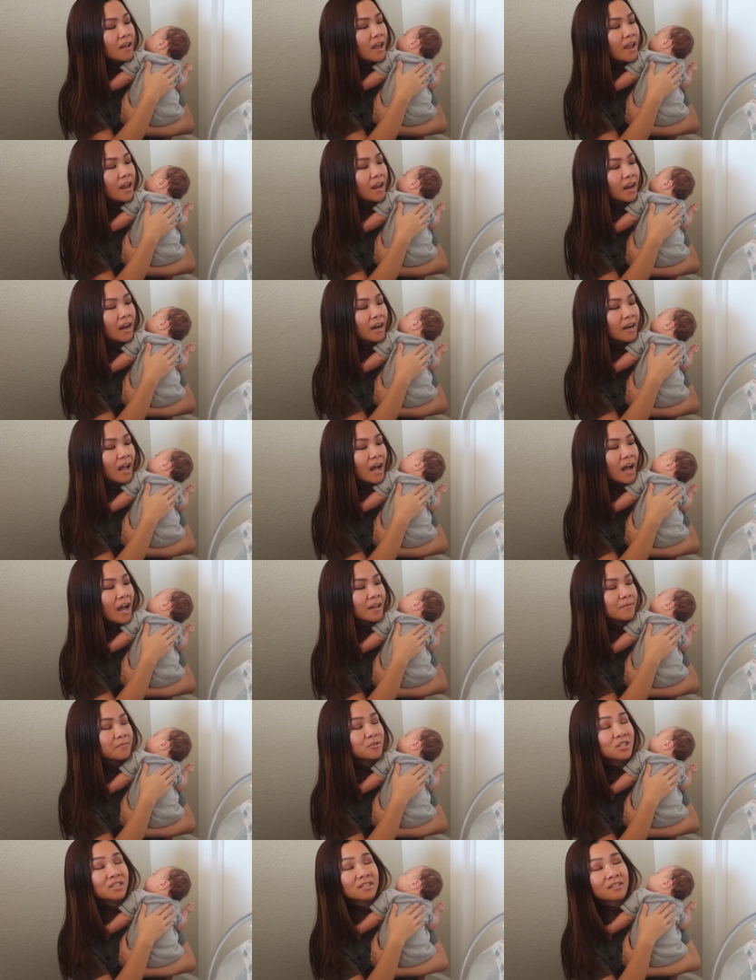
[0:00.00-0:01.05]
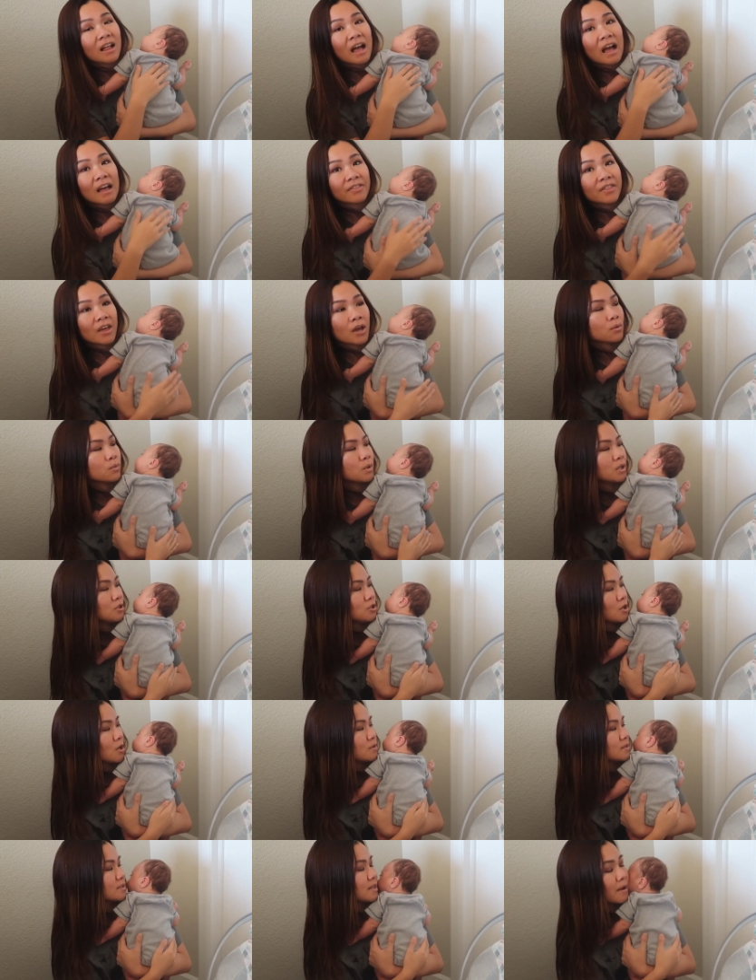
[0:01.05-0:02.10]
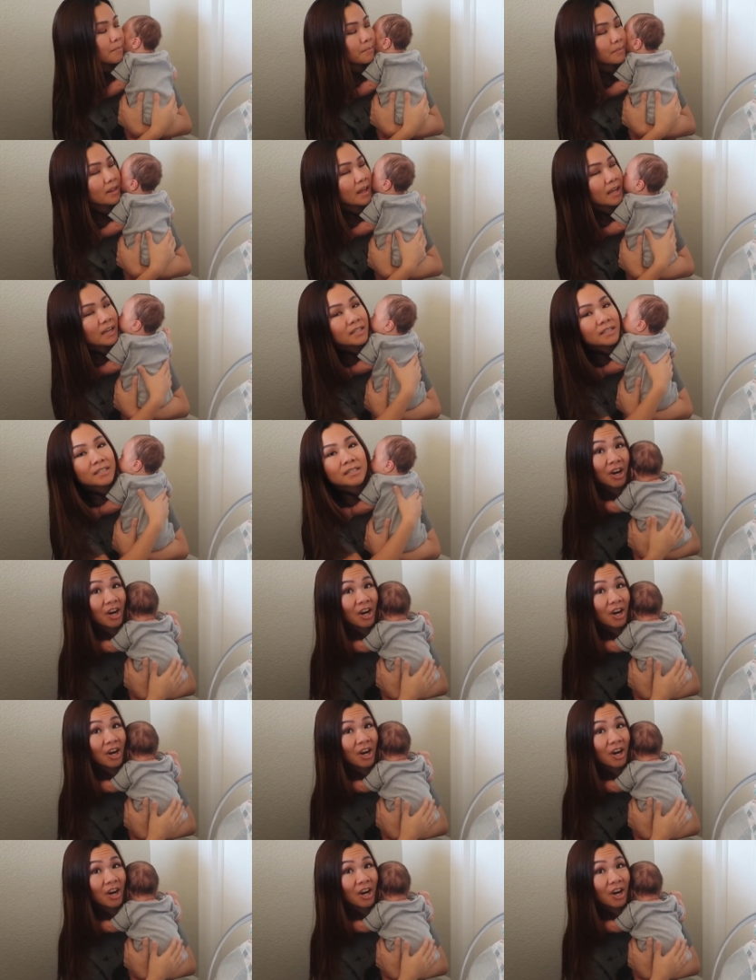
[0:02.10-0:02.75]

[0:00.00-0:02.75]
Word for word: and I'm just glad that we chose that place.